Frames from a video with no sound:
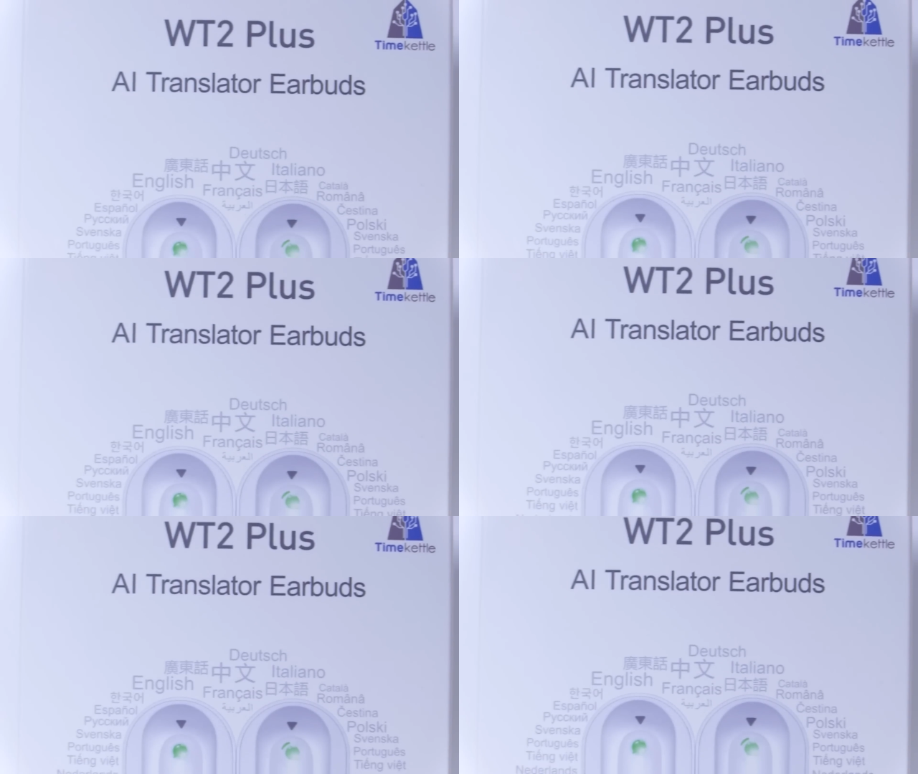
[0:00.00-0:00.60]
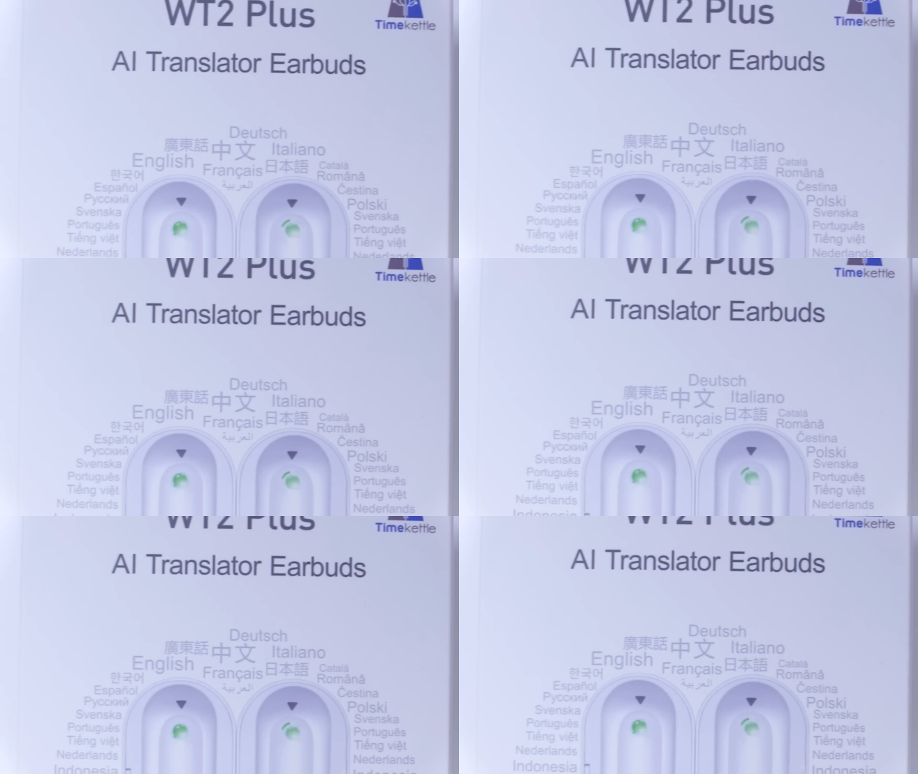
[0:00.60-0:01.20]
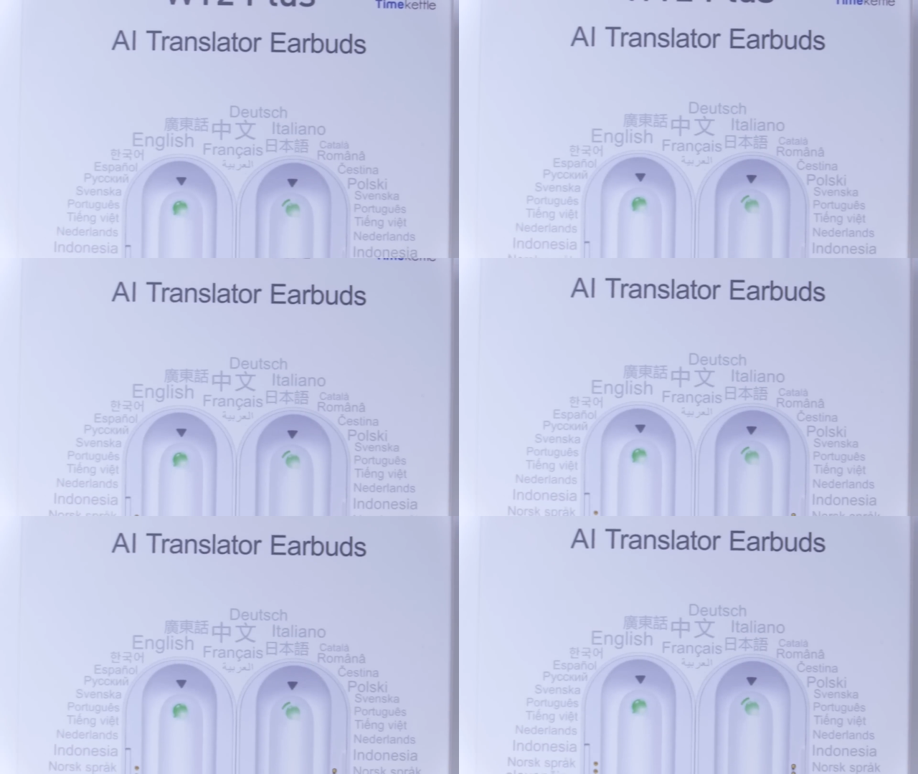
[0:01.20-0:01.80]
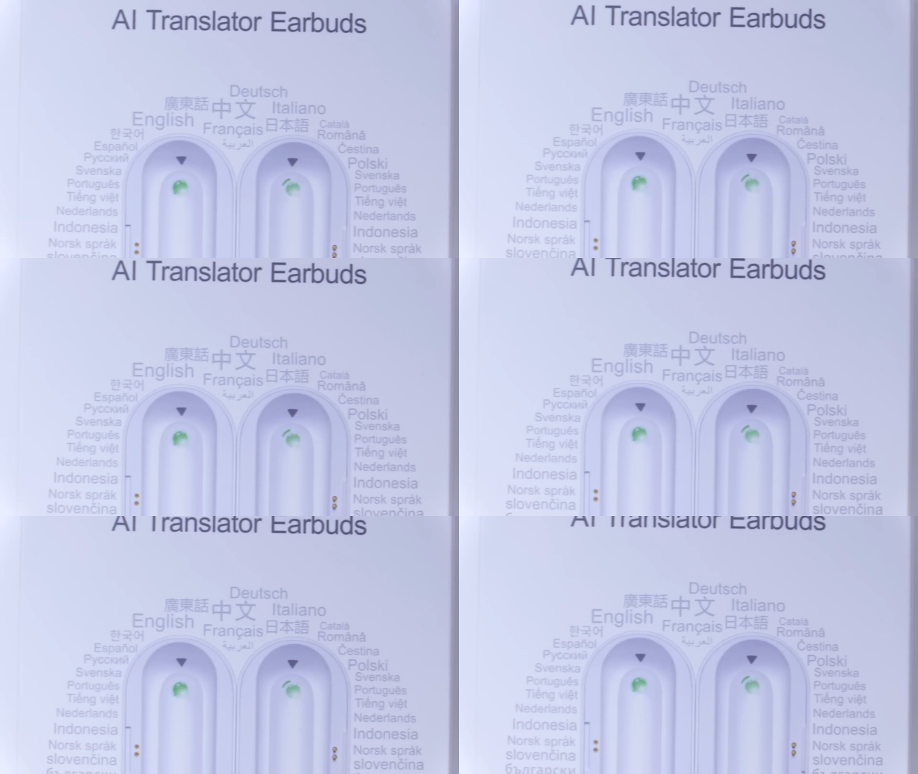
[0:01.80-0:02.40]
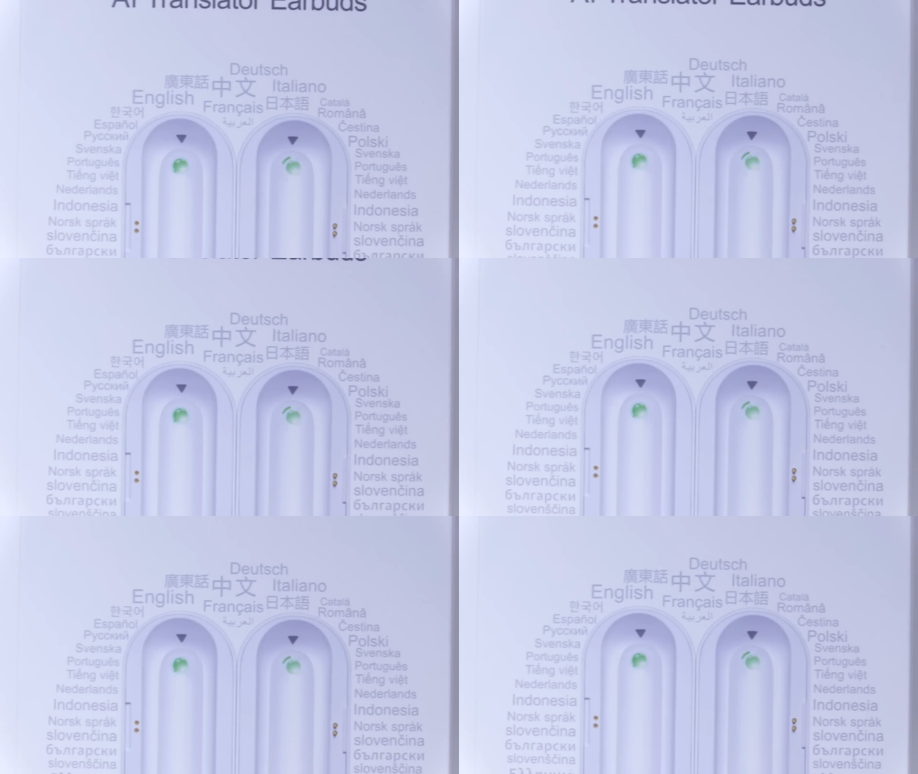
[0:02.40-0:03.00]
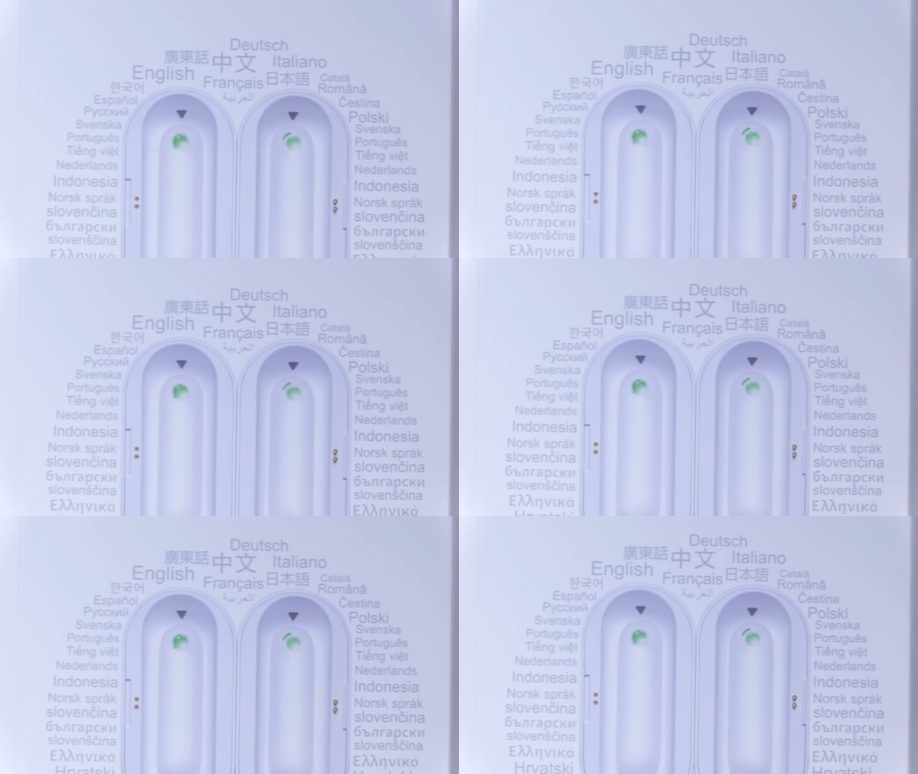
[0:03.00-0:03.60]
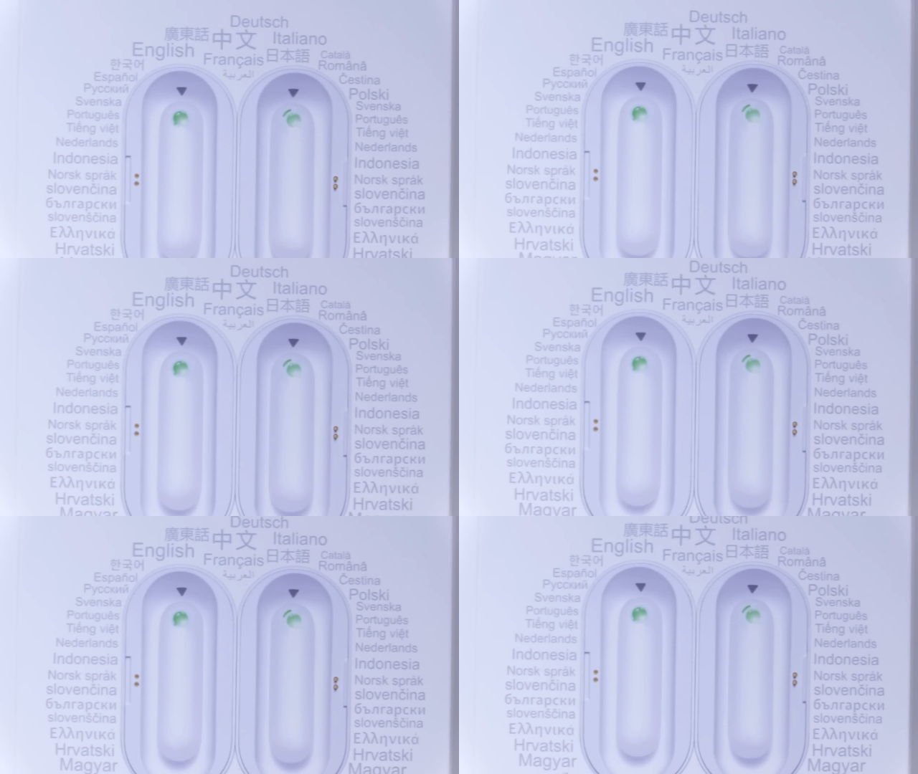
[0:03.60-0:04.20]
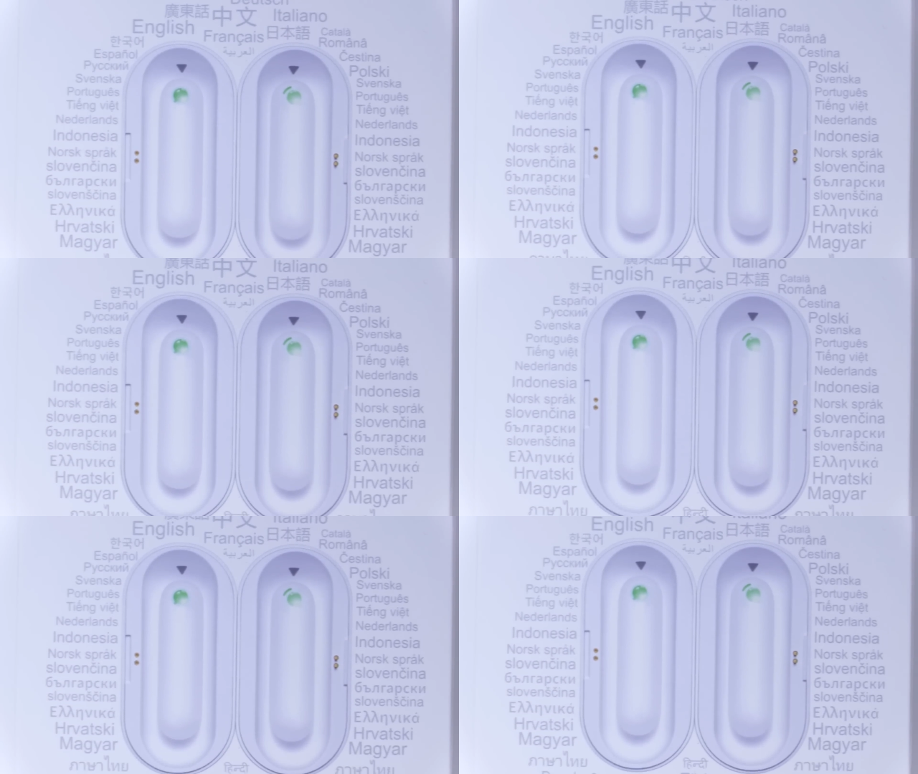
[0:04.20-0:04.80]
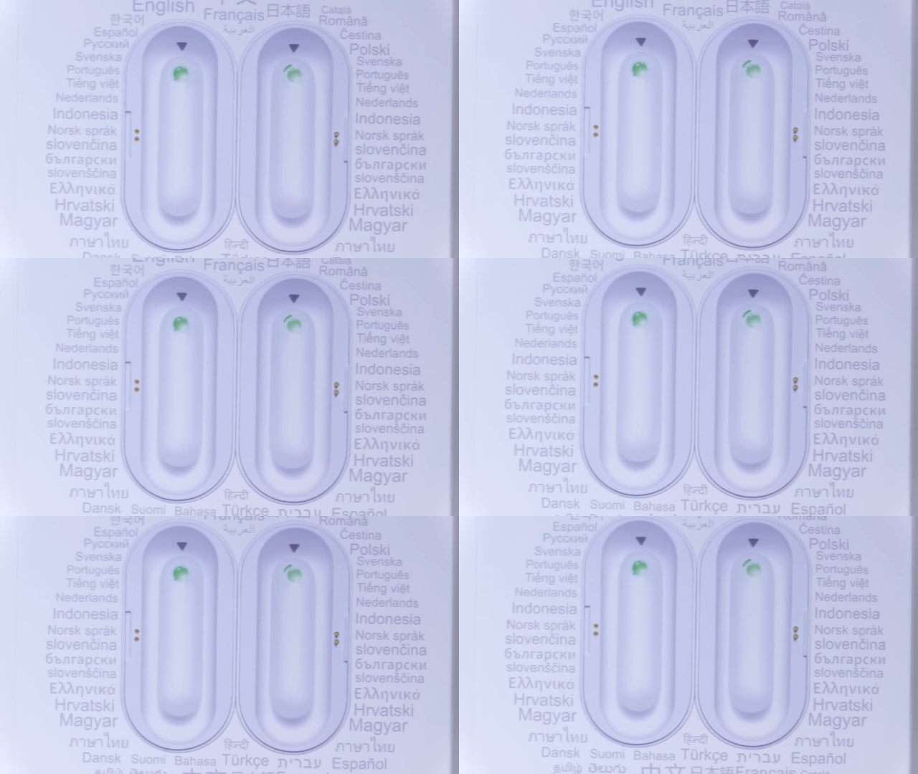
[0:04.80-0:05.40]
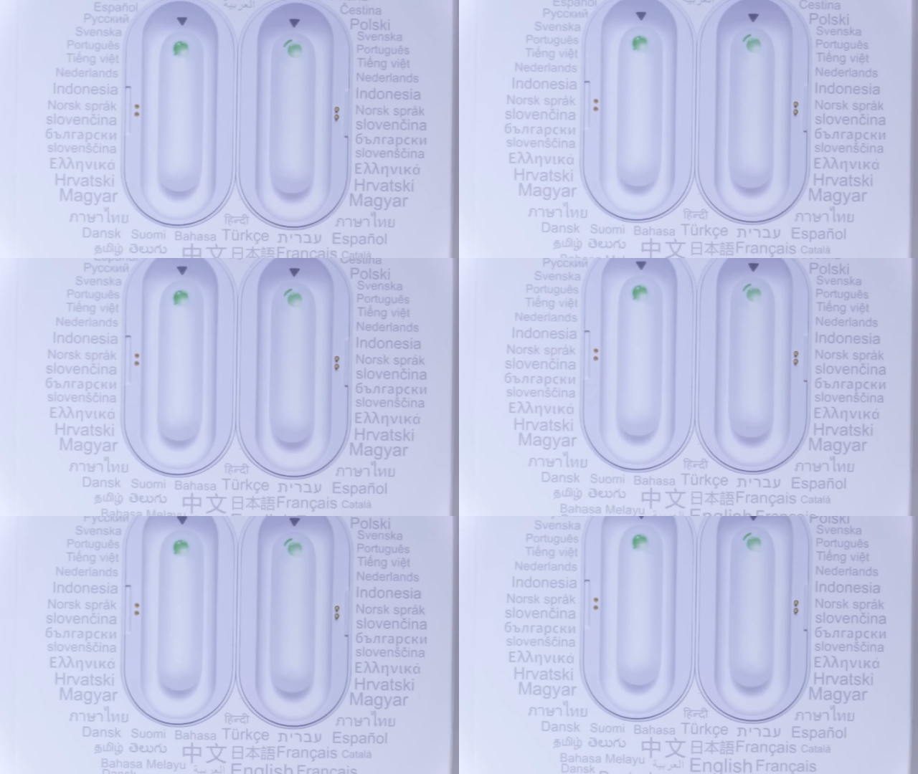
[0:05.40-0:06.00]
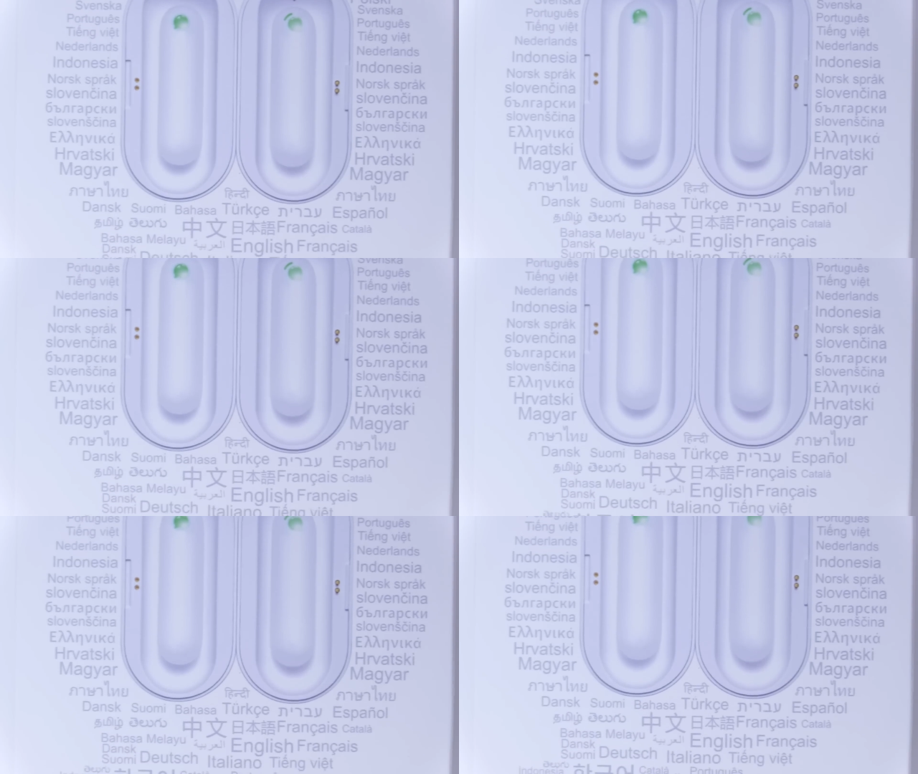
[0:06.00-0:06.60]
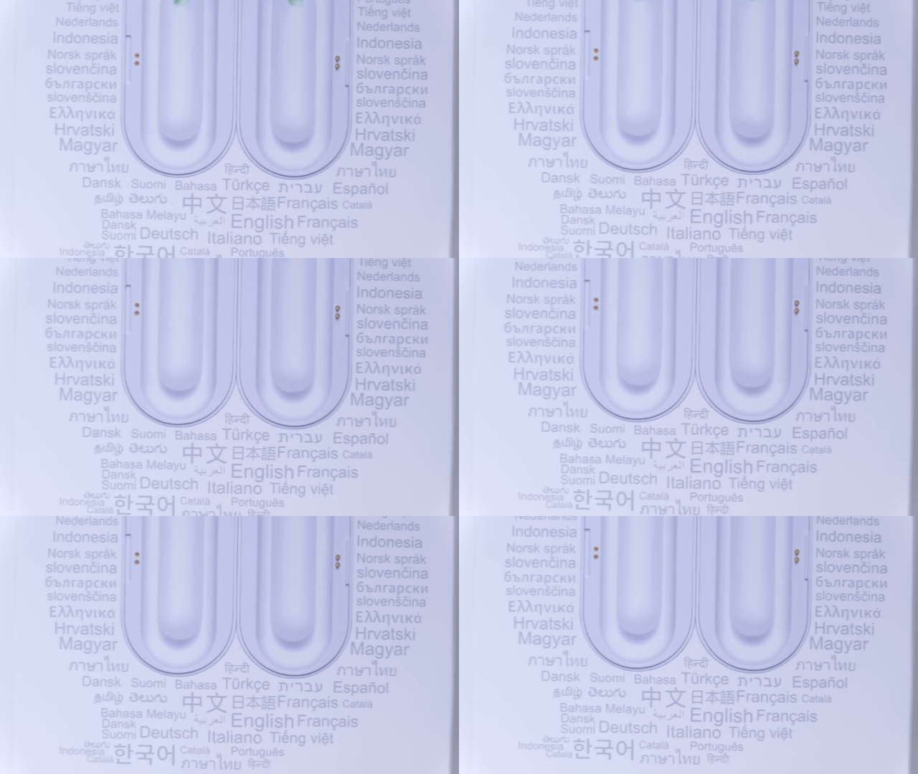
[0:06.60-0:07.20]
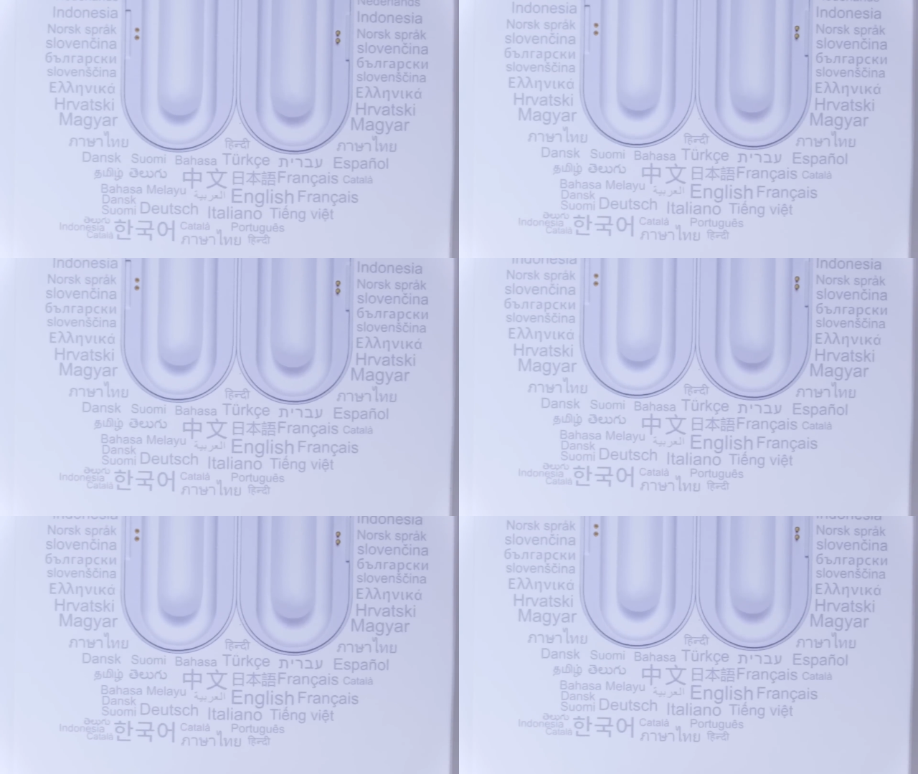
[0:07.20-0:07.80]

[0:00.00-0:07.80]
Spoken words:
(no speaker visible)